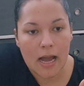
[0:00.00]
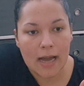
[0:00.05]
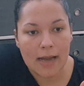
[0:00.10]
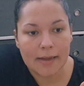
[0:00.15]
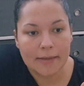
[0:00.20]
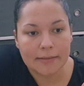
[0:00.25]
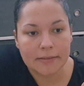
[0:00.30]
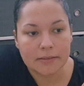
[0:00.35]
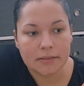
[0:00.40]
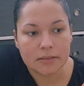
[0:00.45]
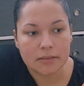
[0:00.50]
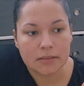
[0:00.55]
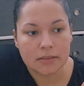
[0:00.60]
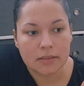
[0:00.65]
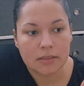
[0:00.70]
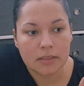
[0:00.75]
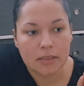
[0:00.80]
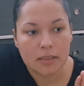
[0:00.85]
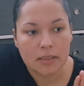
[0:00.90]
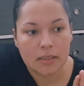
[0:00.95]
and
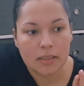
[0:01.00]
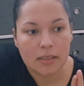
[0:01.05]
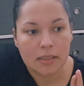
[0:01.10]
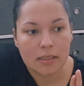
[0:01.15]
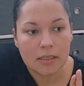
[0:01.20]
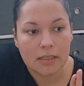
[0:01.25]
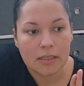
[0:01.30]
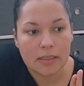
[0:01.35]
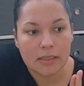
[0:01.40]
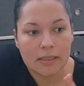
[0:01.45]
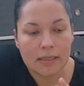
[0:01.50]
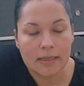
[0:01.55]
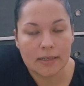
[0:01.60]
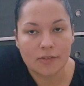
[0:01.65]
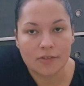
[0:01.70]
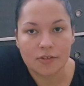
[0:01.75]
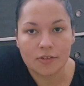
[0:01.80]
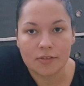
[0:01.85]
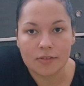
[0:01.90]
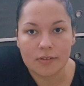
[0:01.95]
yeah,
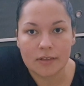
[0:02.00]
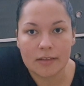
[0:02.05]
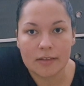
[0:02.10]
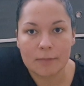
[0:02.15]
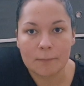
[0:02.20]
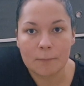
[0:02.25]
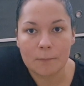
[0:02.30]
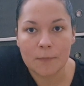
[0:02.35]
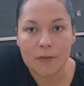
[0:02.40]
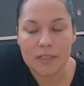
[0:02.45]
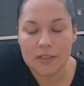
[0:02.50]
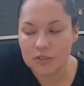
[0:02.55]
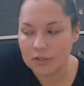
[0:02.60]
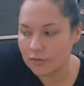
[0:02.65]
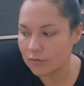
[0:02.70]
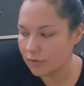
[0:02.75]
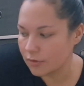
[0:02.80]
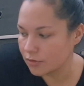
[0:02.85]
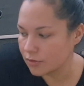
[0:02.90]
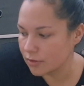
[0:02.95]
just
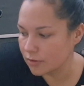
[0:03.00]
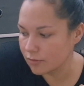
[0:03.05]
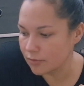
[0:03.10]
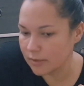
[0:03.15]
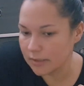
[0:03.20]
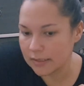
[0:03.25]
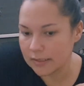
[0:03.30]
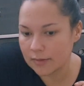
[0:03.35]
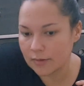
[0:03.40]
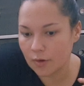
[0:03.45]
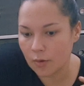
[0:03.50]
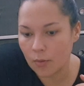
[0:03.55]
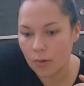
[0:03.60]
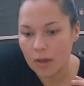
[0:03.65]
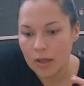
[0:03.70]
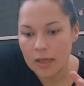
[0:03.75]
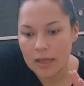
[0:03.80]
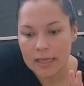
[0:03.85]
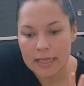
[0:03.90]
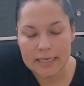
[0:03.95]
finishing touches really.
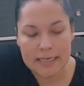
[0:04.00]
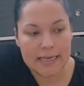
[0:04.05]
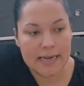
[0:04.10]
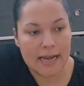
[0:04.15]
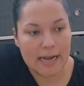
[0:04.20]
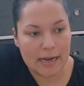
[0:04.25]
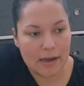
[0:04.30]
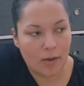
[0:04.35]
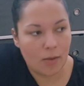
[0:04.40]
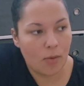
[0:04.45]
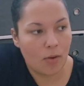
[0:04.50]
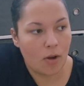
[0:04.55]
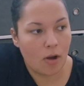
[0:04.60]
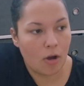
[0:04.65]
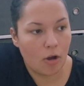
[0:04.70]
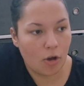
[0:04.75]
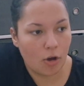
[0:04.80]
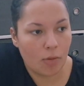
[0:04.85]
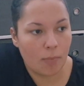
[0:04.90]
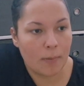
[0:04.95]
So now
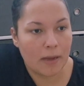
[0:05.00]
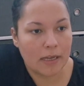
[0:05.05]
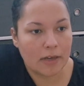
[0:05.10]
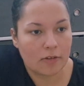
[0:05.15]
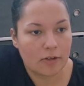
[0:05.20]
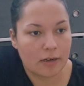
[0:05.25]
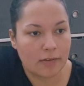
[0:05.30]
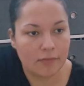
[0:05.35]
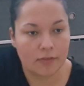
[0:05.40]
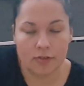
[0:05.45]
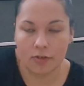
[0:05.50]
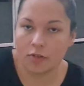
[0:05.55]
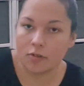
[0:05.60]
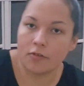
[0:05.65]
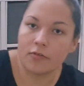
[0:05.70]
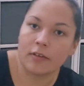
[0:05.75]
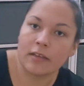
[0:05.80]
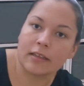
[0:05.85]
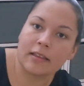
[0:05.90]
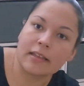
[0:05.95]
all my craft
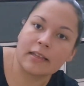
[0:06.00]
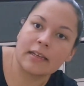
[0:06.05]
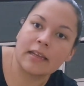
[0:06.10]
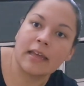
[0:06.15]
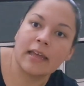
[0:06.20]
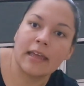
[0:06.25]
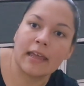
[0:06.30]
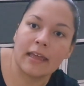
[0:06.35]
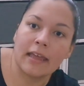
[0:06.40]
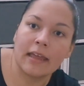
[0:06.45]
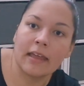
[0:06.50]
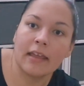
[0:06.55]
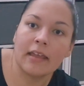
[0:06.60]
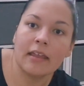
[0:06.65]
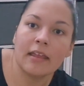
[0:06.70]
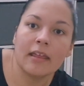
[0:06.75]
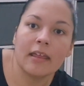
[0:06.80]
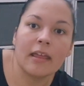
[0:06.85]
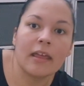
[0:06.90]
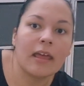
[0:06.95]
stuff is in here,
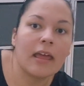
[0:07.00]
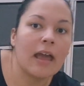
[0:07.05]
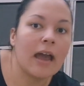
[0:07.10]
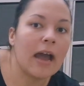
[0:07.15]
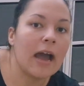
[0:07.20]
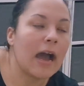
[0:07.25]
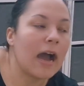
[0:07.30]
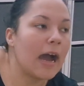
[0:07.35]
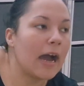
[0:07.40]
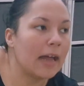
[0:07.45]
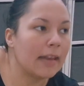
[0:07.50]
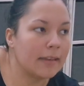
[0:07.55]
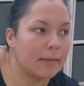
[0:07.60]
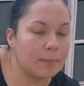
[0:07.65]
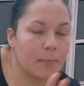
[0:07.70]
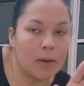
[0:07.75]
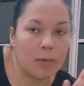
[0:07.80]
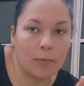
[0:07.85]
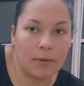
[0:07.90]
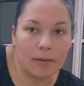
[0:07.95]

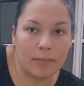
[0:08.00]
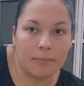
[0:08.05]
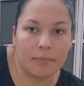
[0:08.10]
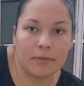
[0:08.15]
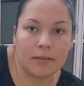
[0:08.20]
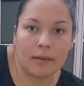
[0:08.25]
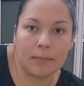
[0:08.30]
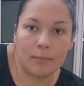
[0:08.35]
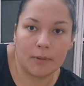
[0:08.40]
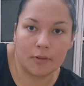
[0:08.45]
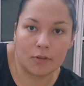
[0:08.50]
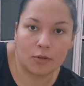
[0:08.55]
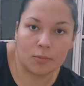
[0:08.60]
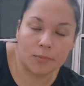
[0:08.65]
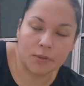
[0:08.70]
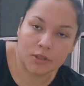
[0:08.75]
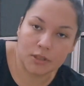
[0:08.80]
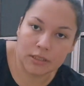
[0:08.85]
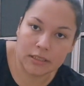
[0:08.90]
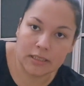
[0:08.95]
and my whips and my sewing
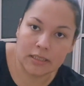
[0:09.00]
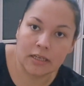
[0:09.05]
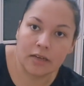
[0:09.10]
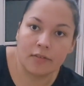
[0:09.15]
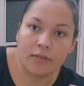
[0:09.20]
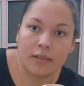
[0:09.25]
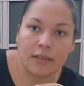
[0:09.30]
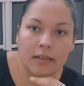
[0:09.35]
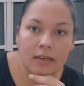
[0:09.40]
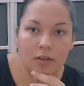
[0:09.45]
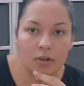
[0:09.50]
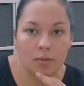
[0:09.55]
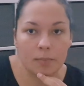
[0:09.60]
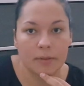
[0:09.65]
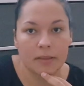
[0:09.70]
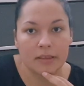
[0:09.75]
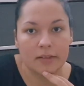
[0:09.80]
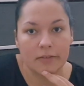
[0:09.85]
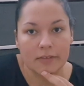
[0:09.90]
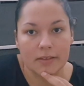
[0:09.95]
machine are in that
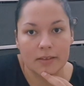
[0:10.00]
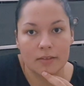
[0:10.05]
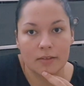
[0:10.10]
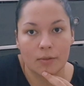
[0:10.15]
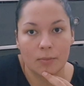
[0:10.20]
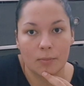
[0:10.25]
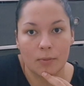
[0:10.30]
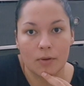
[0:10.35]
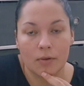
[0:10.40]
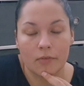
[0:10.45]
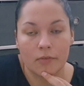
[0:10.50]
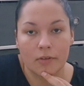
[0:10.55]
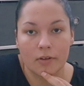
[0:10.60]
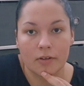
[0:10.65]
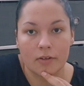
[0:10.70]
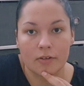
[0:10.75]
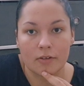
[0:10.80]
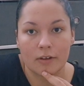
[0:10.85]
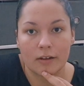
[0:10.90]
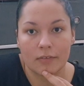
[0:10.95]
cupboard. There is no
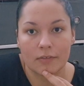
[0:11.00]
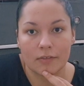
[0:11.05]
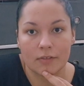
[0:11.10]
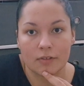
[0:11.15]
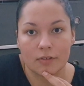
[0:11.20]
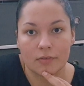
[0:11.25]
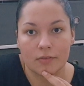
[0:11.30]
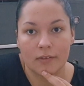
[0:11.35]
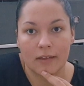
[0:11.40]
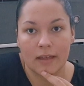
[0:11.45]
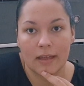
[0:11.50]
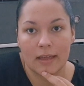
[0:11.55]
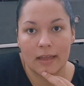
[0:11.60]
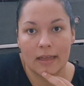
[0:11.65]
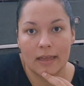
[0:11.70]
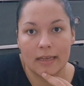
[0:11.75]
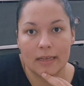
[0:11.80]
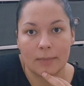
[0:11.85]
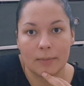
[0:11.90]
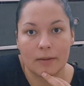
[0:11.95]
other craft stuff
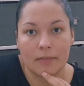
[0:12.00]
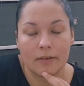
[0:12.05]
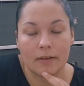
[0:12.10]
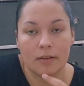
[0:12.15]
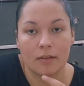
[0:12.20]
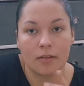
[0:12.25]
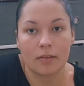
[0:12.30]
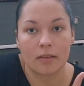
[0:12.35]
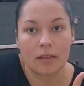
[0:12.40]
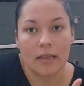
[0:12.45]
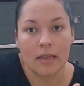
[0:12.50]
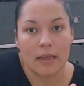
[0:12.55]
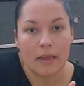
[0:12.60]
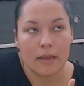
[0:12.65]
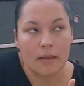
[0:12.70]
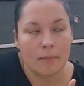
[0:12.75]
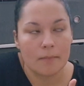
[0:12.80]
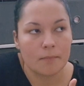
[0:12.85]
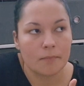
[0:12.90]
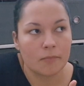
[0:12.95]
anywhere else.
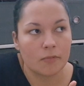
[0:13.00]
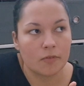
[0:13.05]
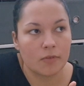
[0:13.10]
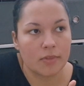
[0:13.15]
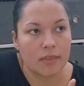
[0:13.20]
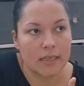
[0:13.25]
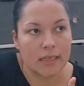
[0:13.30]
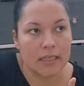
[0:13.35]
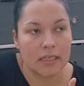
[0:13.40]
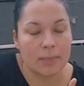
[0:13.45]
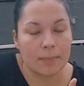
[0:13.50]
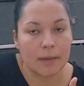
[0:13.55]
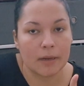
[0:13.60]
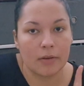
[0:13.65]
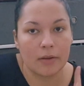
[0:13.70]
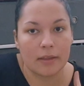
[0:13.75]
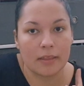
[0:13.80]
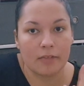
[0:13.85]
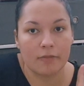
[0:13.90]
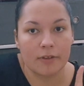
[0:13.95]
Thinking
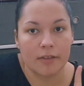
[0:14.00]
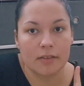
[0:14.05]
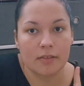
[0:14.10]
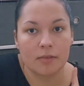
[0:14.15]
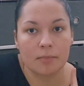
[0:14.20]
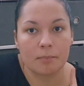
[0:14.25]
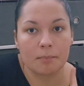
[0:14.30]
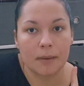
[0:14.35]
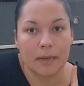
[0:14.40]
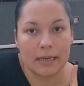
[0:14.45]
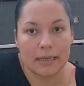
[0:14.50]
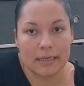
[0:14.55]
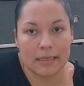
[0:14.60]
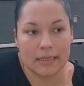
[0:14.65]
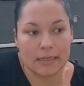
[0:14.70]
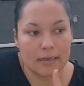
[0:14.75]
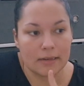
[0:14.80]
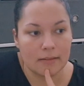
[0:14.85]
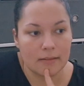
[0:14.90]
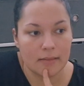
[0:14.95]
about it, there is some
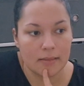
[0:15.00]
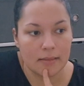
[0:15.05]
batting